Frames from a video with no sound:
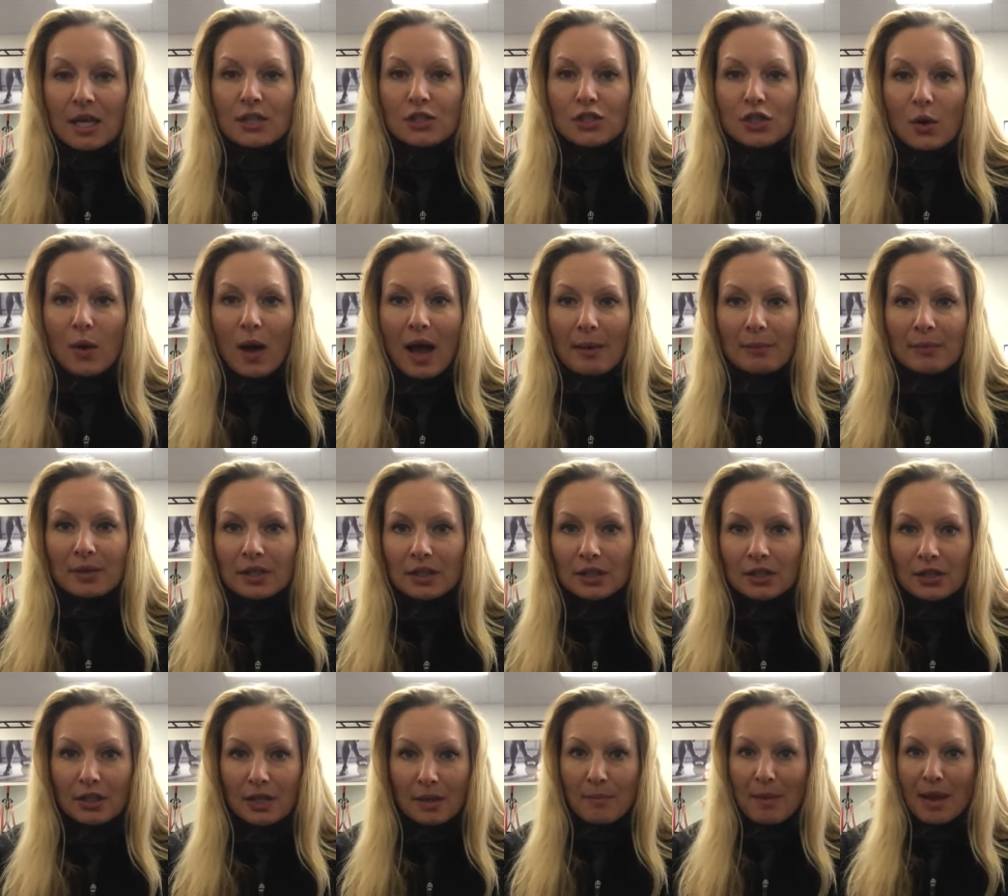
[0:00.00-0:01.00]
So I'm going to
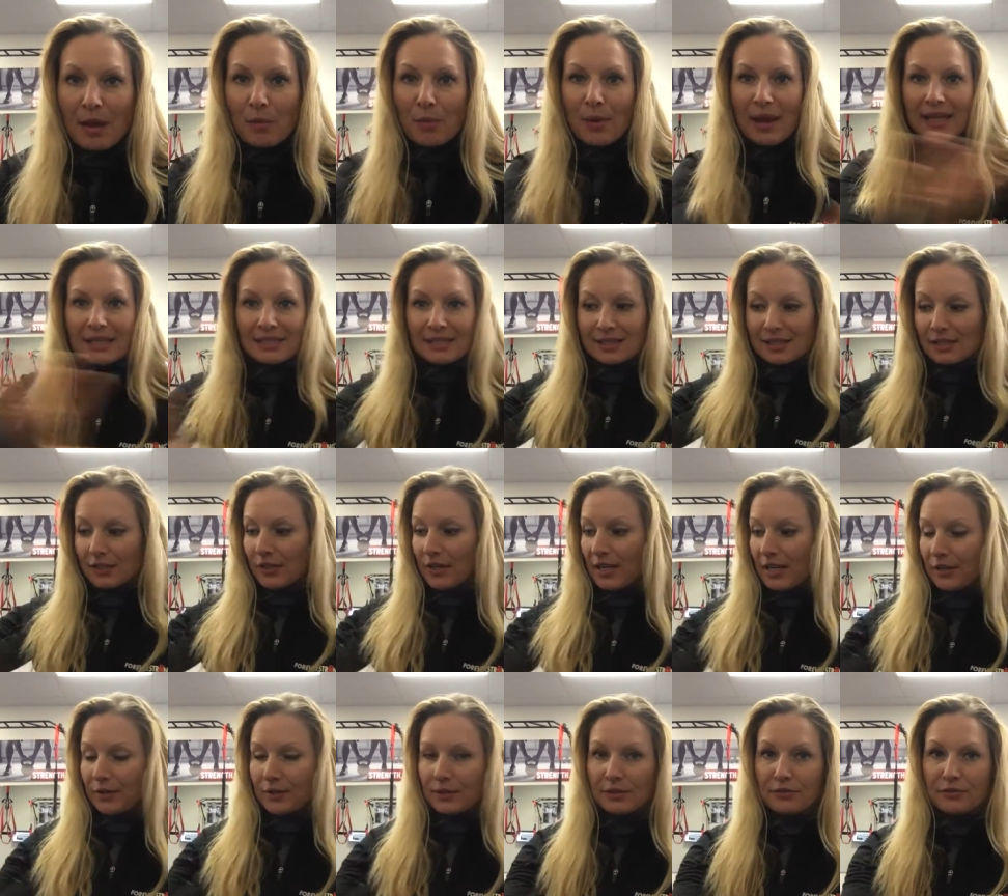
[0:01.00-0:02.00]
look at my weights that are
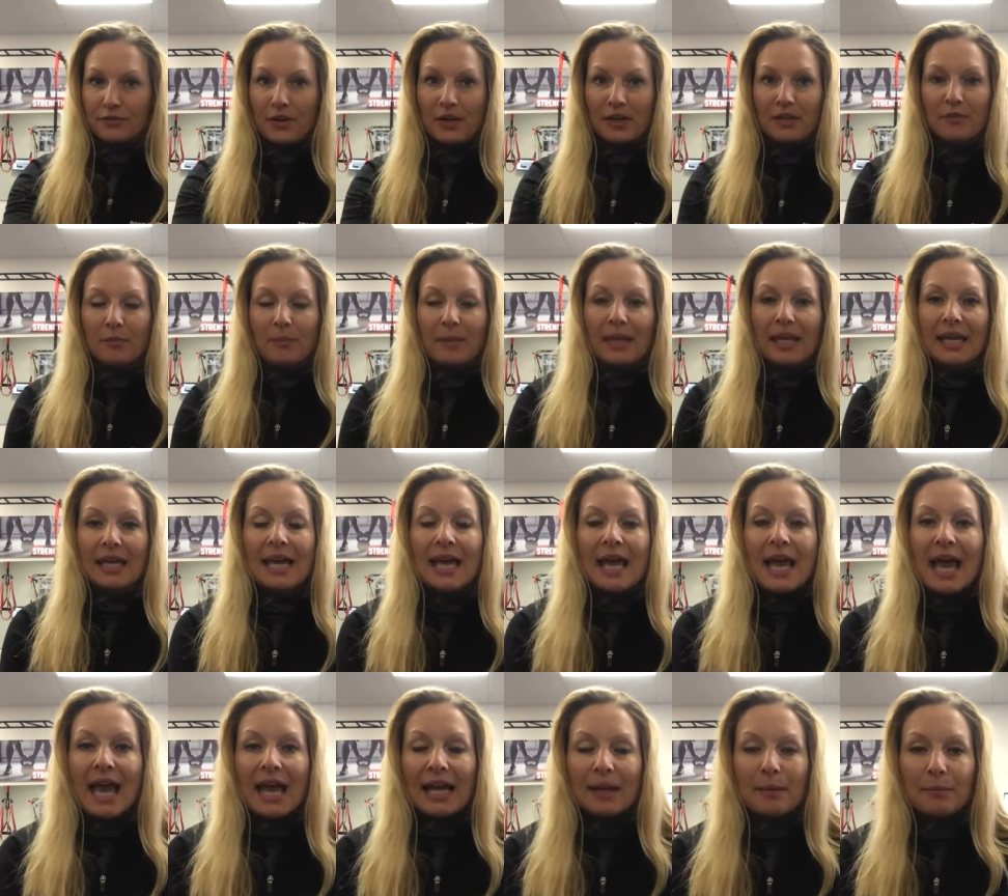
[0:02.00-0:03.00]
here in front of me,
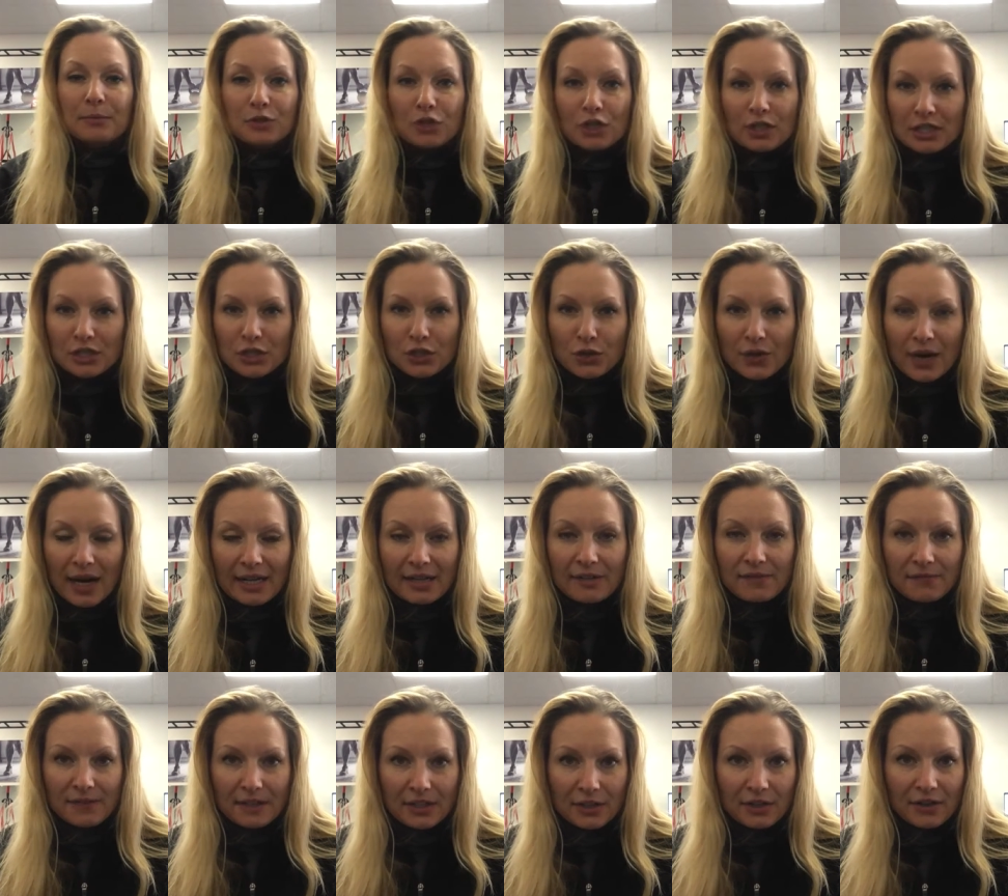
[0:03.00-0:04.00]
and I'm going to try to
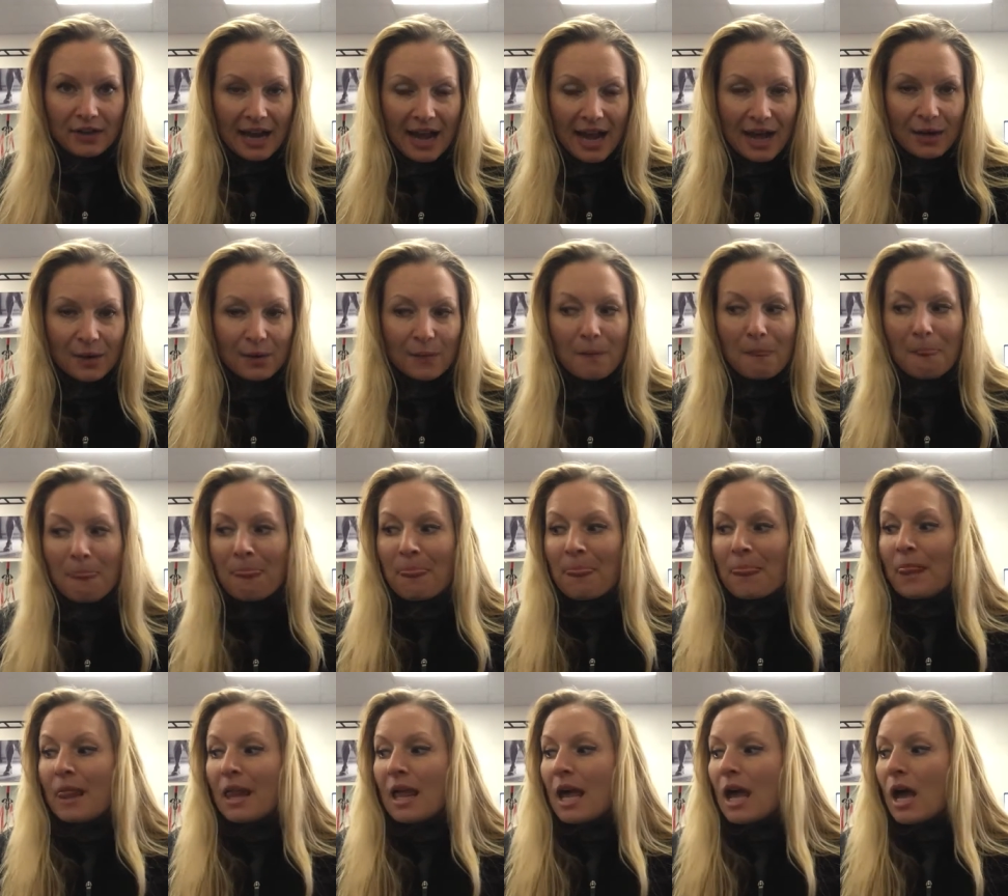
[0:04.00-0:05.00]
figure out
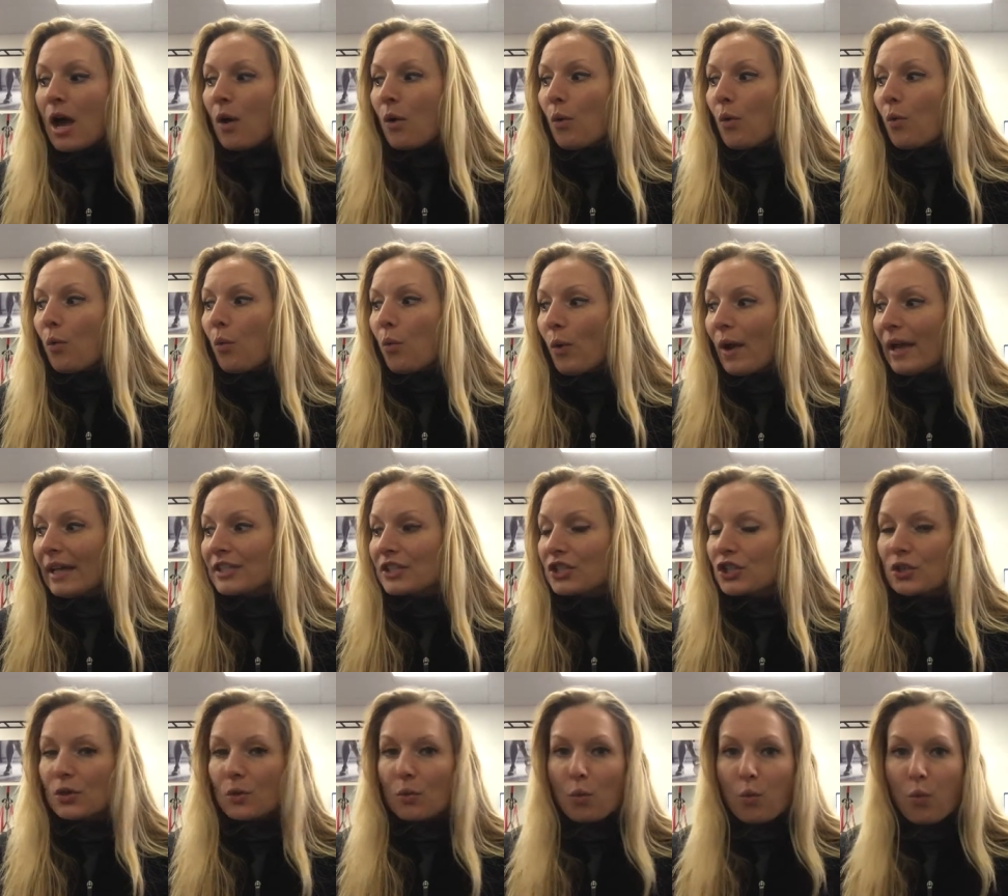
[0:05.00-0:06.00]

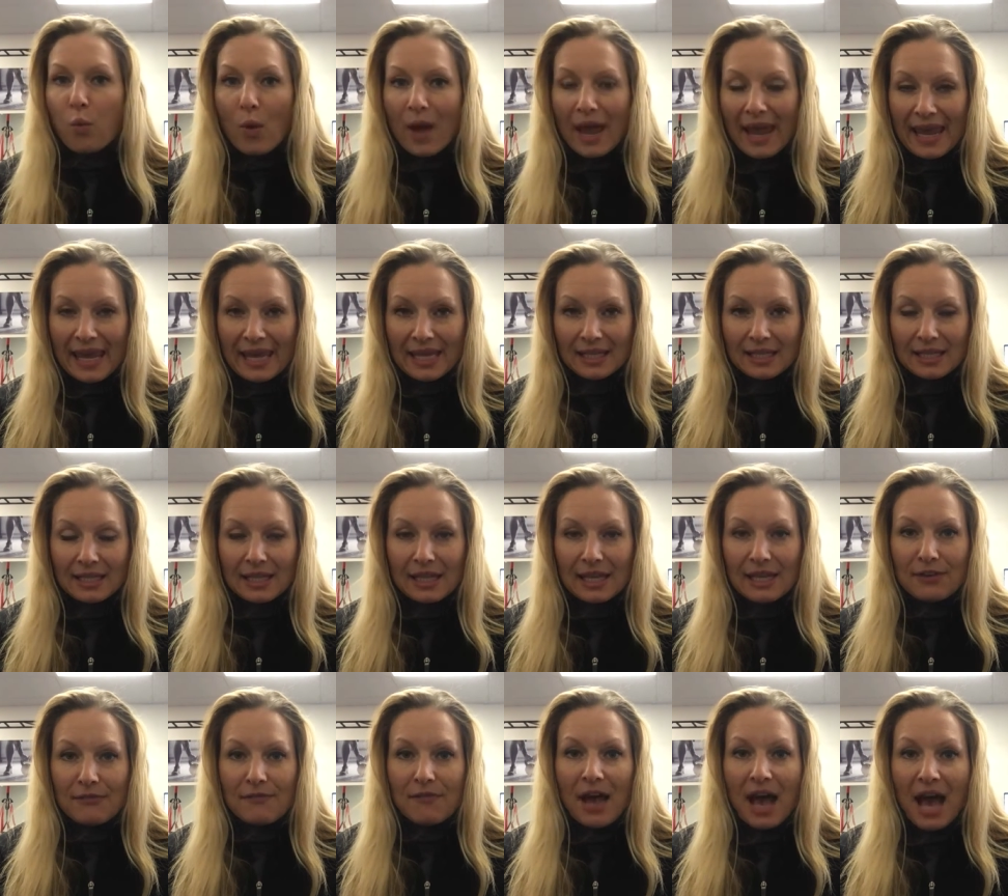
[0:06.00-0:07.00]
which weight,
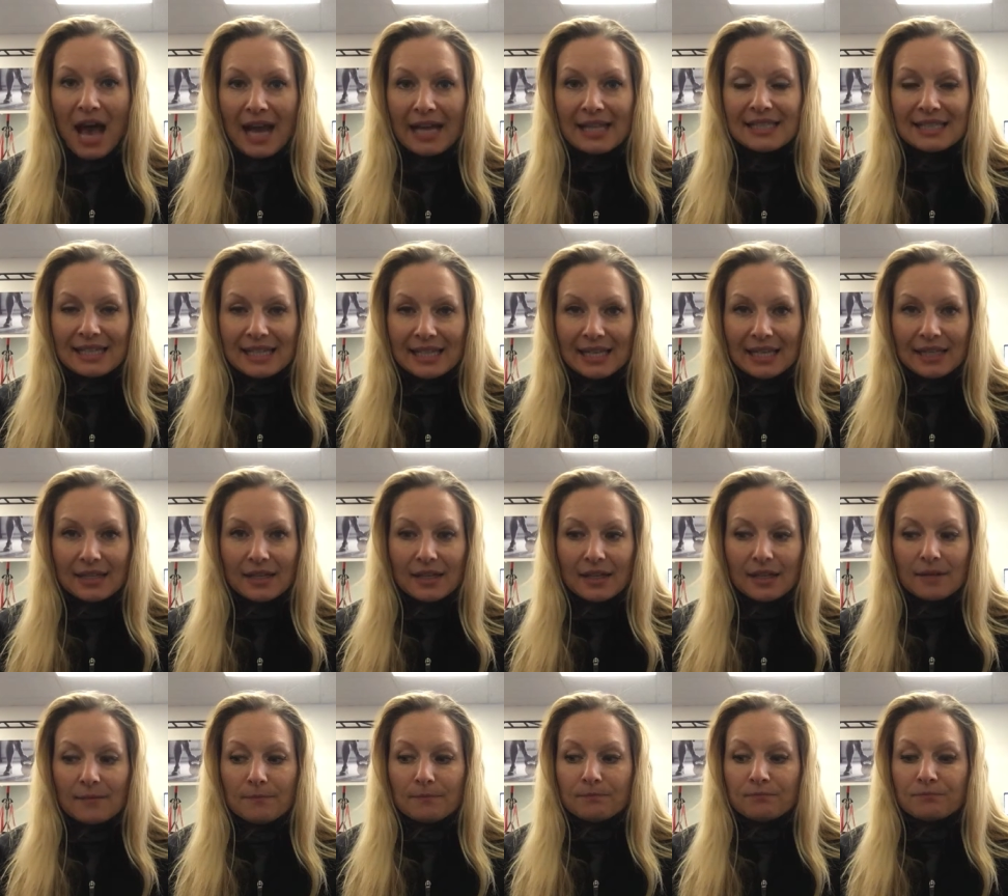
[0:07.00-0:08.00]
if I did
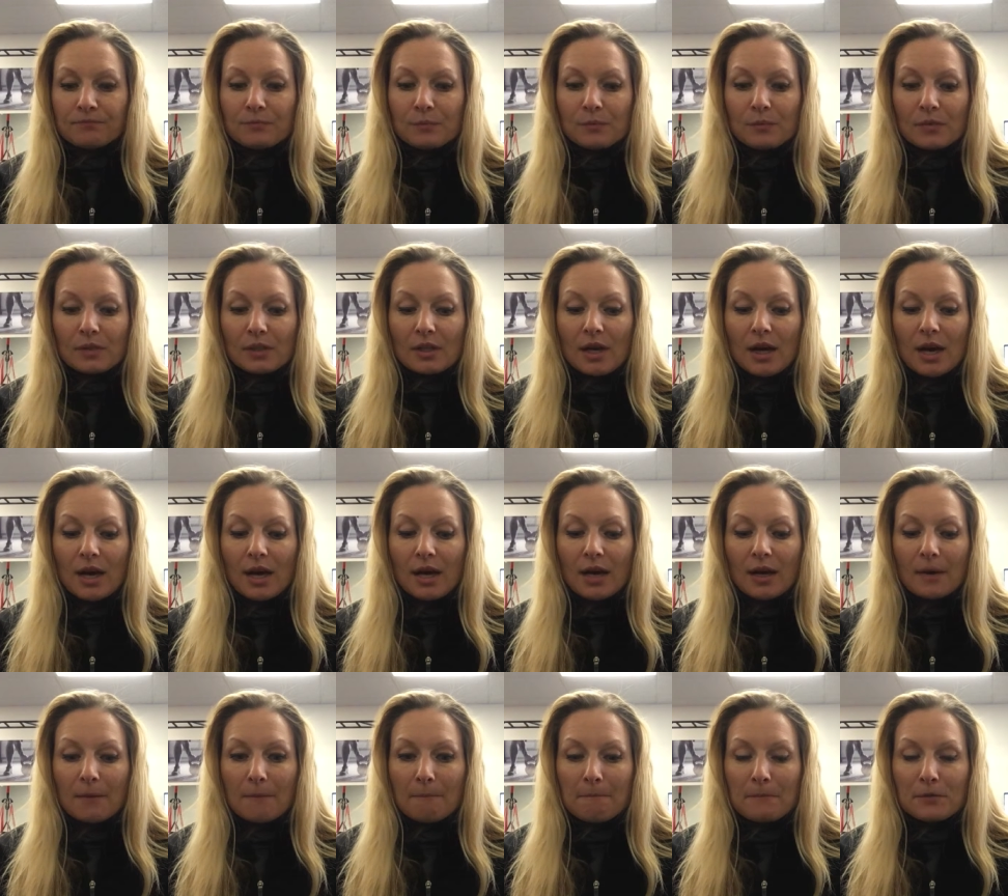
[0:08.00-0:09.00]

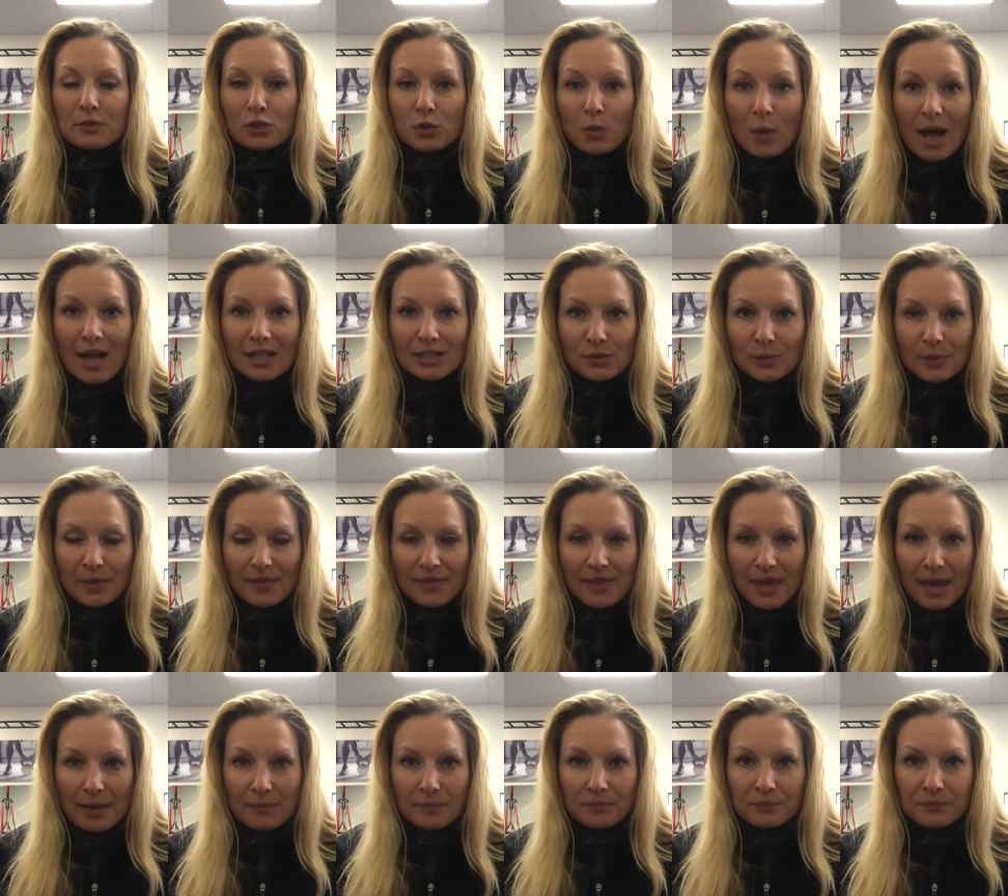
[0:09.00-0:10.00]
squats with
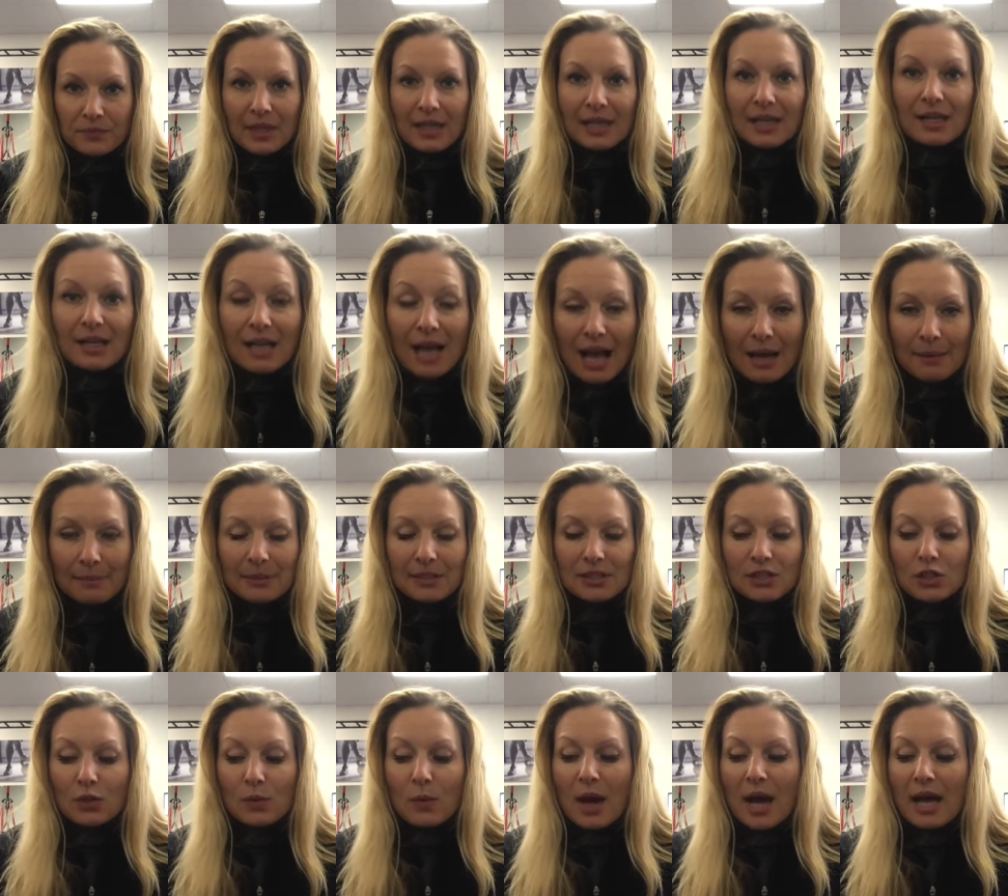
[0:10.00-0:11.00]
them, like a goblet
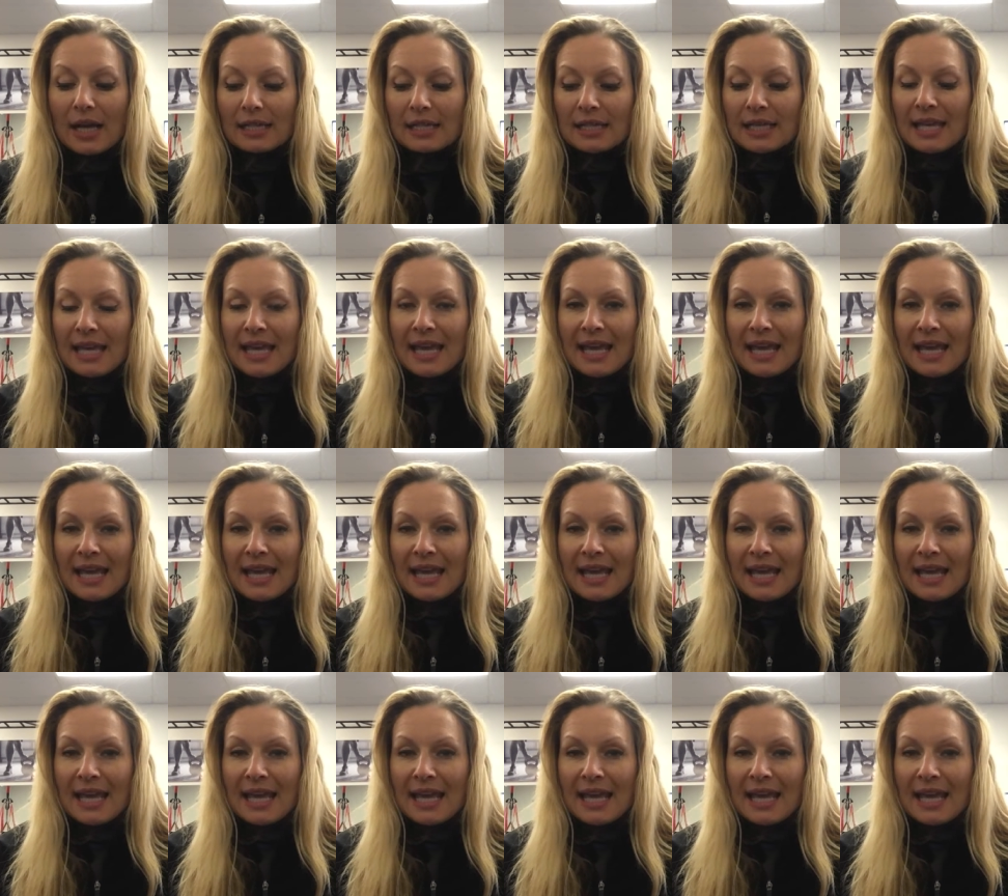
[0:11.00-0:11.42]
squat,